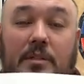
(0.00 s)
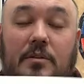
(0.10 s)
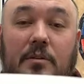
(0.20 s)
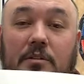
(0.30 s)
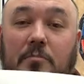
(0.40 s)

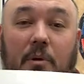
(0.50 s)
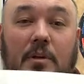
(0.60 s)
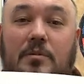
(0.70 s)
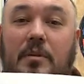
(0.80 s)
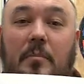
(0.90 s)
So there's
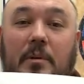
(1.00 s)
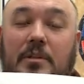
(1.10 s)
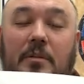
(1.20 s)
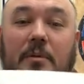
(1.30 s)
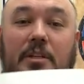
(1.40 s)
books with a
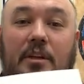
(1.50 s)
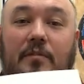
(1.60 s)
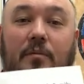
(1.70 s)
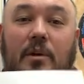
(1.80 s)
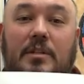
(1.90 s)
bunch of
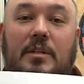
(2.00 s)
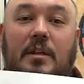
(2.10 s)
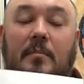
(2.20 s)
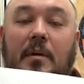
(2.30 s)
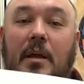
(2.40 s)
Michif words in
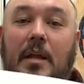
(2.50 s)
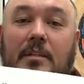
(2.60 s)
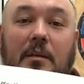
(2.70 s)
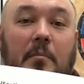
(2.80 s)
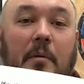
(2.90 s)
them. And
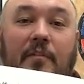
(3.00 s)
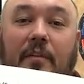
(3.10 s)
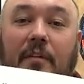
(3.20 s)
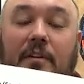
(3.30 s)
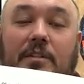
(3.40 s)
some of my
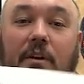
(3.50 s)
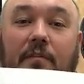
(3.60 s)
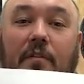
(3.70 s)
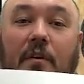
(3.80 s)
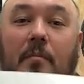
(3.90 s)
favorites are
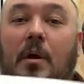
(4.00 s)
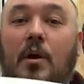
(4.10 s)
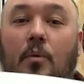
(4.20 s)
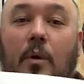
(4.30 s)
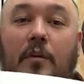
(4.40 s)
from
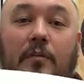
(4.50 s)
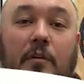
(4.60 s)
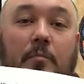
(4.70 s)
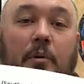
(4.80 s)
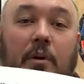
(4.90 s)

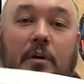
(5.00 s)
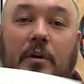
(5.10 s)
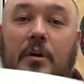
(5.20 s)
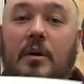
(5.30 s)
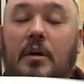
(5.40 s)
Wilfred
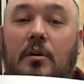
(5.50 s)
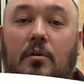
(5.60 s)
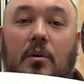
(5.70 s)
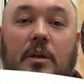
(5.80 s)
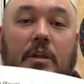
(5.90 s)
Burton,
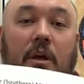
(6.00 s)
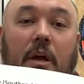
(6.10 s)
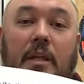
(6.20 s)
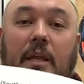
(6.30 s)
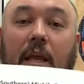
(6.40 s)

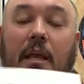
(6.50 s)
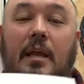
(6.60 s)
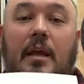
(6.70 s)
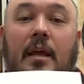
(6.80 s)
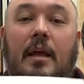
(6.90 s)
Cordonnier,
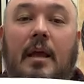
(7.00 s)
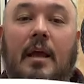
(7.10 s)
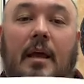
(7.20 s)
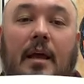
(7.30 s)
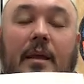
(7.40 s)

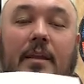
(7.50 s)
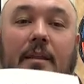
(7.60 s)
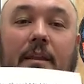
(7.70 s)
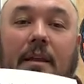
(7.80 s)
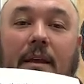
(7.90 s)

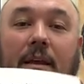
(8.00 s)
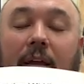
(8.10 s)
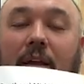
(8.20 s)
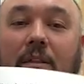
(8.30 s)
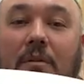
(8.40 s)
and uh,
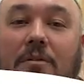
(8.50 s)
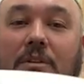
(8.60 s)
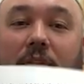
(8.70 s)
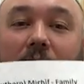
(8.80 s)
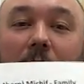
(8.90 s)
those
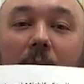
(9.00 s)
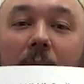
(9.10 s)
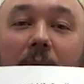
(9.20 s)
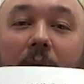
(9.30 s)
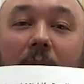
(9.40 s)
are some of
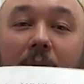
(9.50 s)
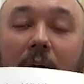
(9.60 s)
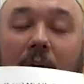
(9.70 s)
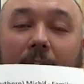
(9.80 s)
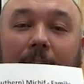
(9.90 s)
my
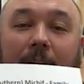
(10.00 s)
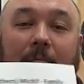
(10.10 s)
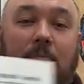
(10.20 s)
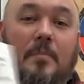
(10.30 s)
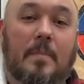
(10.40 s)
um,
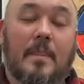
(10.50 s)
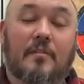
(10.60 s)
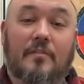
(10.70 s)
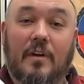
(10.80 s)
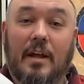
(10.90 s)

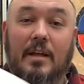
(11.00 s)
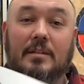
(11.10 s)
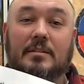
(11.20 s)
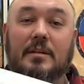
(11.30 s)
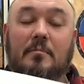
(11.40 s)

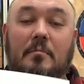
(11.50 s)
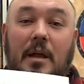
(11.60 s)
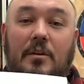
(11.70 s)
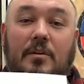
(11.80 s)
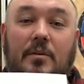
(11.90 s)
friends and
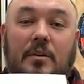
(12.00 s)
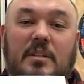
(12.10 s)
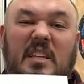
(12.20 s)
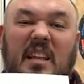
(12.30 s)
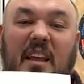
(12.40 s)

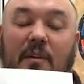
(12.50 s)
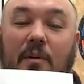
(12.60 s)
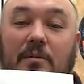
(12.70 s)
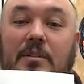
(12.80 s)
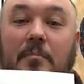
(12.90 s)
mentors. And they
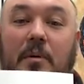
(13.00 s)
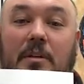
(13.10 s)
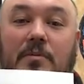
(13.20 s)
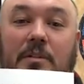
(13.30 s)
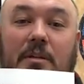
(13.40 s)
wrote some
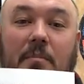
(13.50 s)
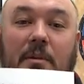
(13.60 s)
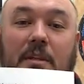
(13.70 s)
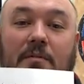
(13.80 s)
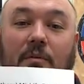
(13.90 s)
books with some of
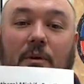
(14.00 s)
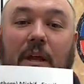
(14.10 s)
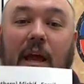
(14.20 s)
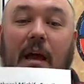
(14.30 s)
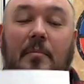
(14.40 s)
this
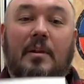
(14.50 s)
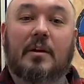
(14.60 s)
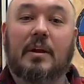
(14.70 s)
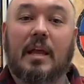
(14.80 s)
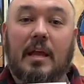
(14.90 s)

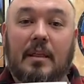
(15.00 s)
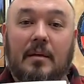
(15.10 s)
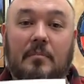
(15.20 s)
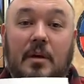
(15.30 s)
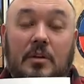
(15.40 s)
vocabulary in
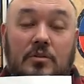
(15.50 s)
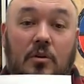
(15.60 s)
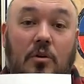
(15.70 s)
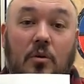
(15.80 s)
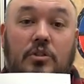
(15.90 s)
them. So
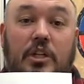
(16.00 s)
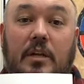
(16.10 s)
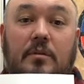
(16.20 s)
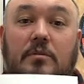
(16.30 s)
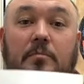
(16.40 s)
go
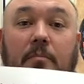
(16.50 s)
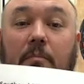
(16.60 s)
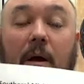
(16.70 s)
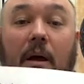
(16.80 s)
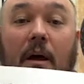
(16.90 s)
check those
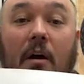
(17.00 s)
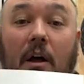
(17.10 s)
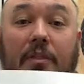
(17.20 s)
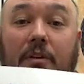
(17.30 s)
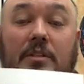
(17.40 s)
uh,
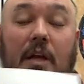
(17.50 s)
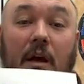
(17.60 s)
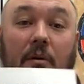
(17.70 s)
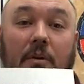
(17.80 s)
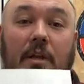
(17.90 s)
authors
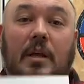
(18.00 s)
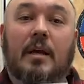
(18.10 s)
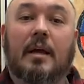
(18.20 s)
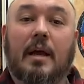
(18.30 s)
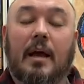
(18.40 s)
out
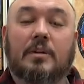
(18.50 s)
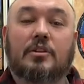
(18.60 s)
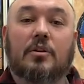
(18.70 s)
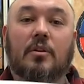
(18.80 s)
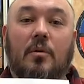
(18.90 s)
at
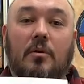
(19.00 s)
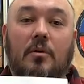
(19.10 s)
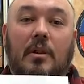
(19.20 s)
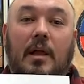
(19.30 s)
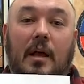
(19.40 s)
your
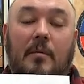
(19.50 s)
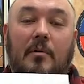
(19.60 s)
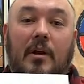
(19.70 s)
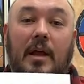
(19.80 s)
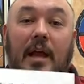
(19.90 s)
local
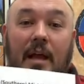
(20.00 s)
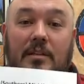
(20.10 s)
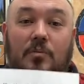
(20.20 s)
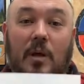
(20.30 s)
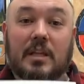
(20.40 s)
library,
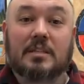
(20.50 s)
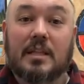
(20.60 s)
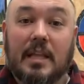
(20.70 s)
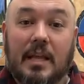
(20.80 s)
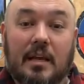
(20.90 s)
as well as
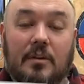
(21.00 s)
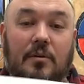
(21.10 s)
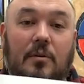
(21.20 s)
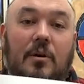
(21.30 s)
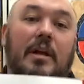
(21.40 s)
Leah
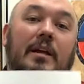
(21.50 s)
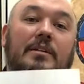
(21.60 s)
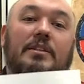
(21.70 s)
Dorion.